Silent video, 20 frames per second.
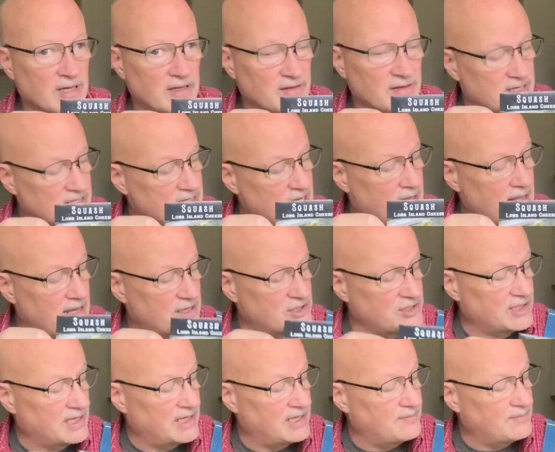of these I'll
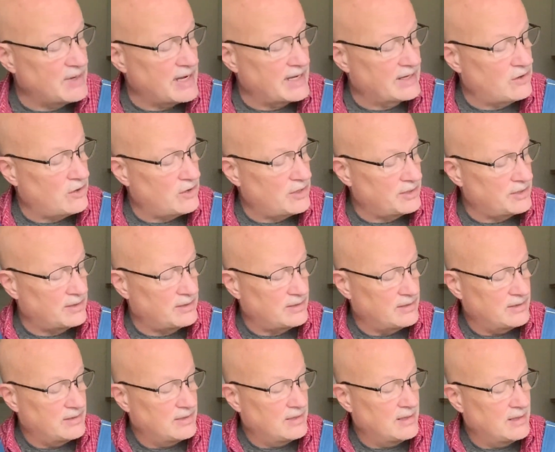actually get in my garden.
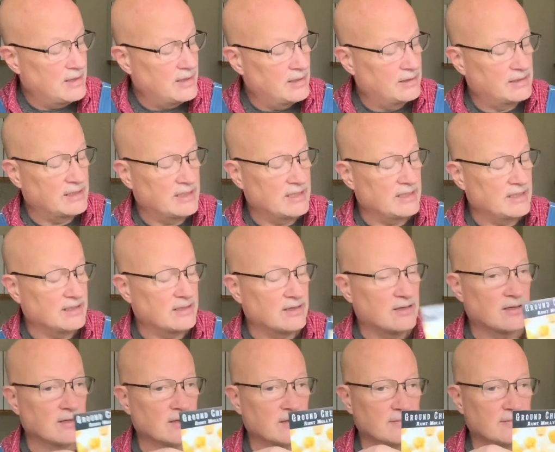The
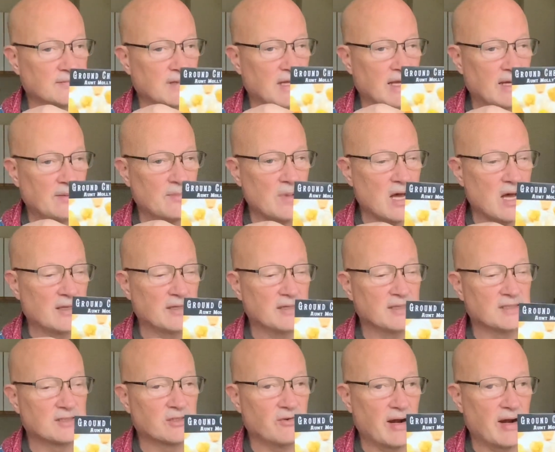Aunt
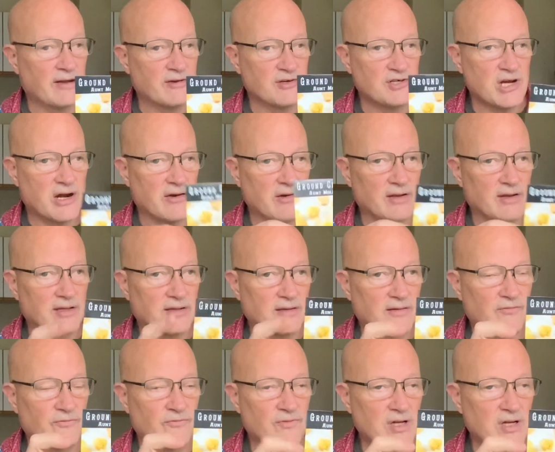Molly's Ground Cherry.
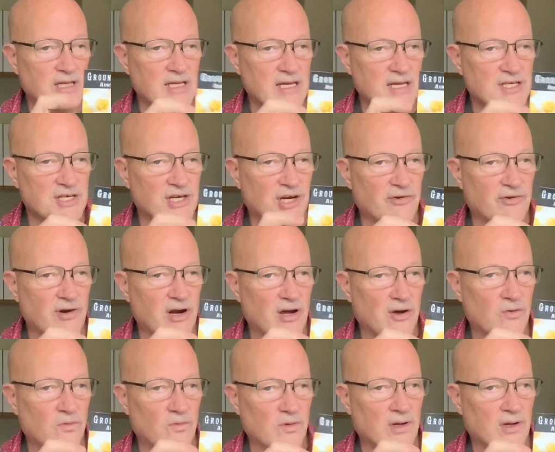Really easy to
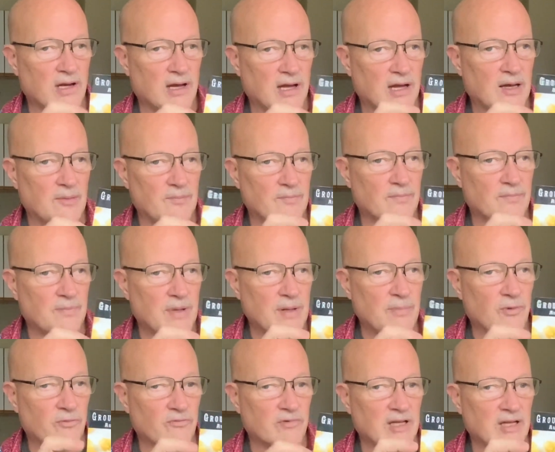grow. Um,
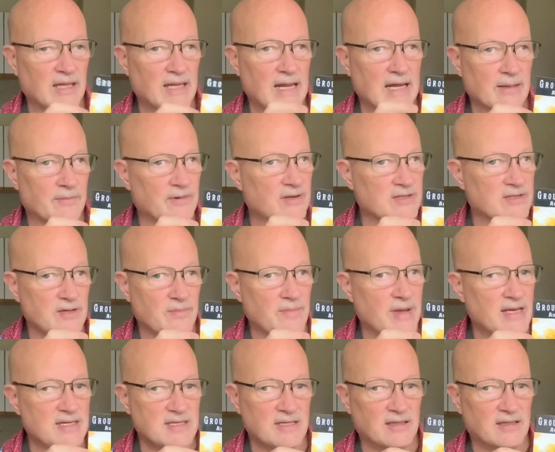people really like them. There's an
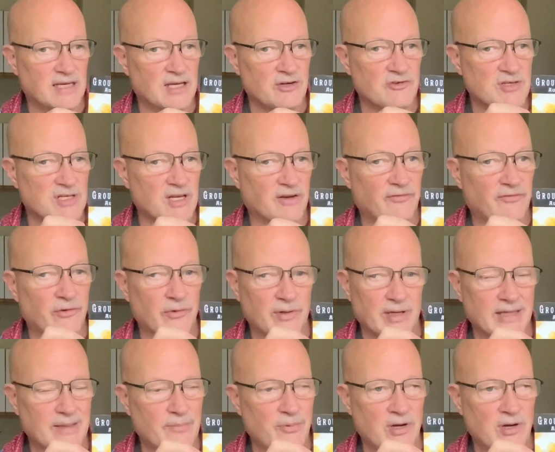amazingly interesting fruit
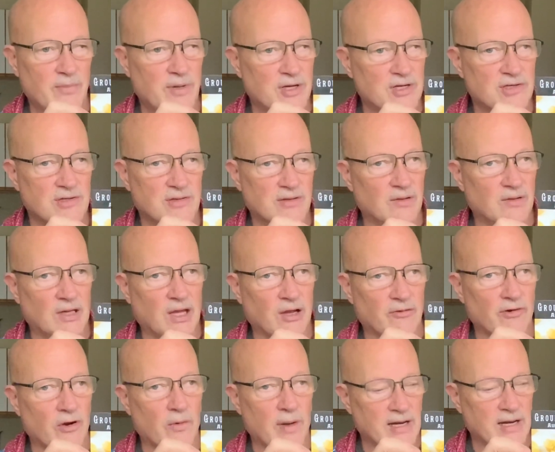and they pretty much can
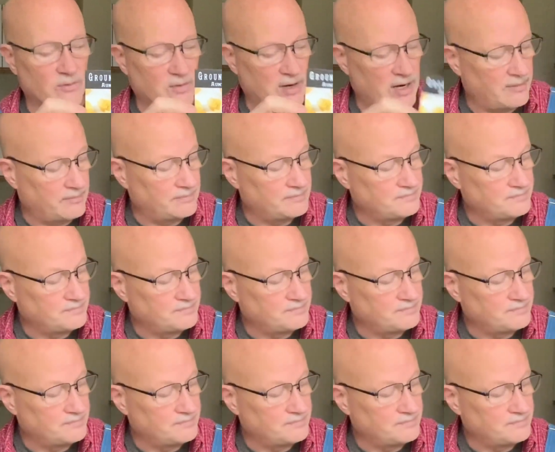grow anywhere.